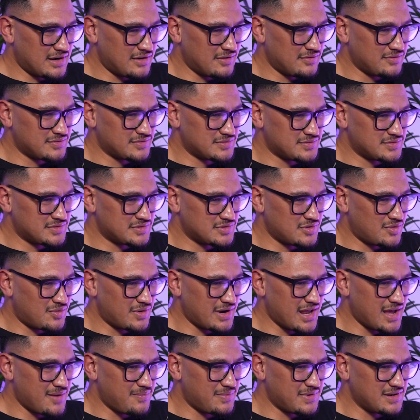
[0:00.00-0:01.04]
saw what
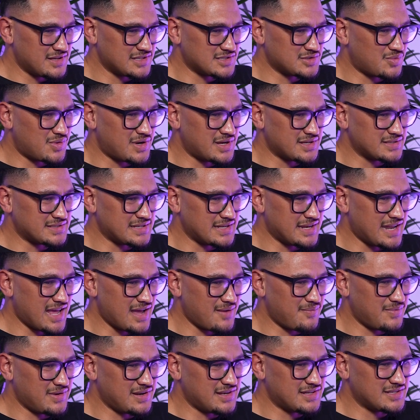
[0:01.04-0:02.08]
happiness was, and
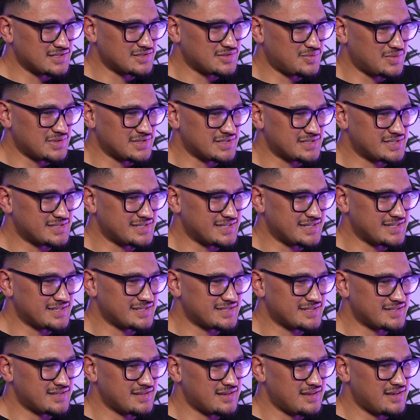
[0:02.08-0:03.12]
happiness was
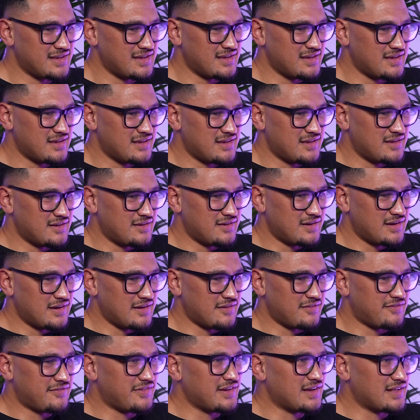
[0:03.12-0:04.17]
just a
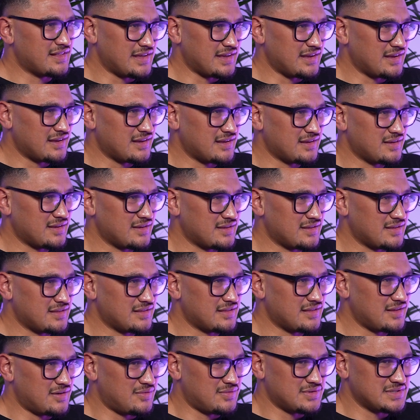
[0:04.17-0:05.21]
feeling
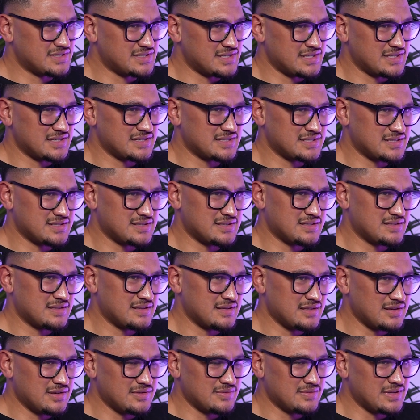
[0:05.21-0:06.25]
that was just
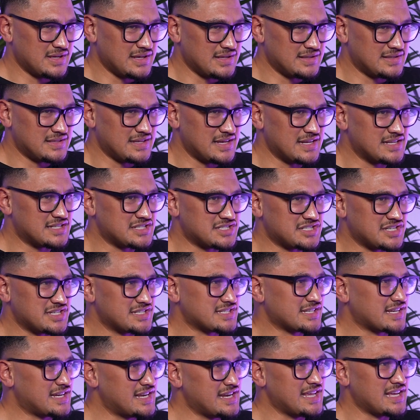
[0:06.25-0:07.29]
it's
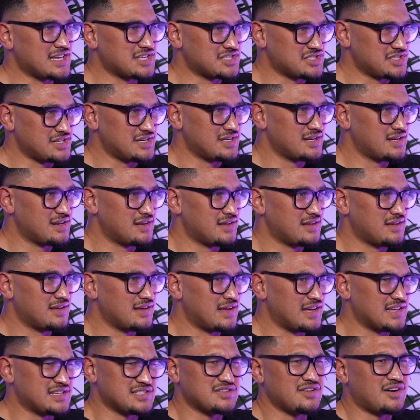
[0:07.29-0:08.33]
just connection.
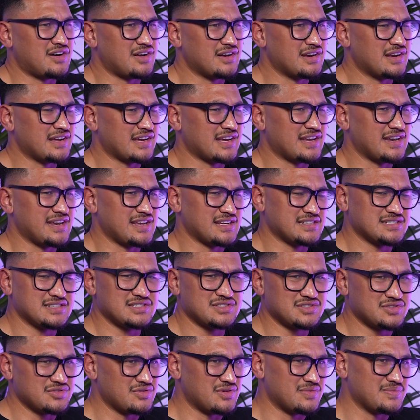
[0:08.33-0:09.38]
It's not a connection
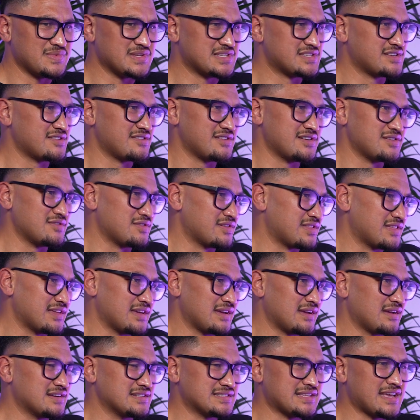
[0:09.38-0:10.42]
to a material
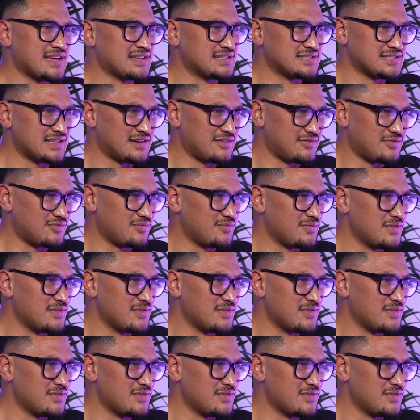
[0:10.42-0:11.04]
thing, because that stuff